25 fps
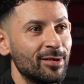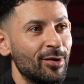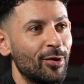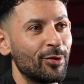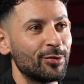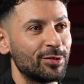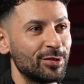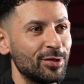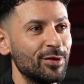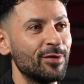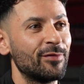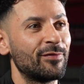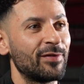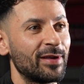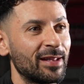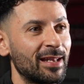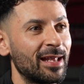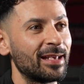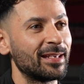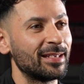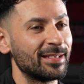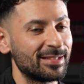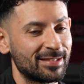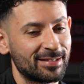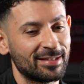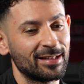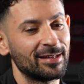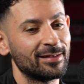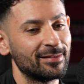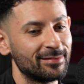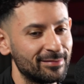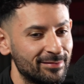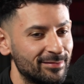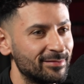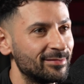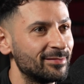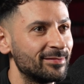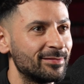Or do you feel like you're still
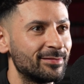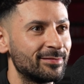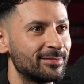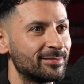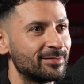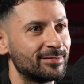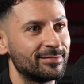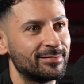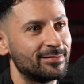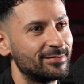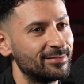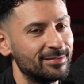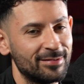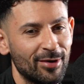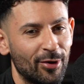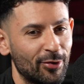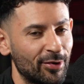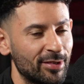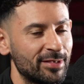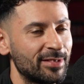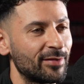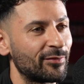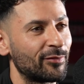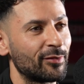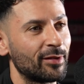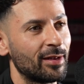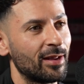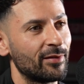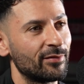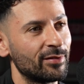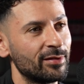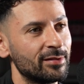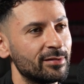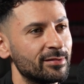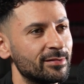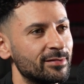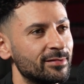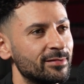on a different level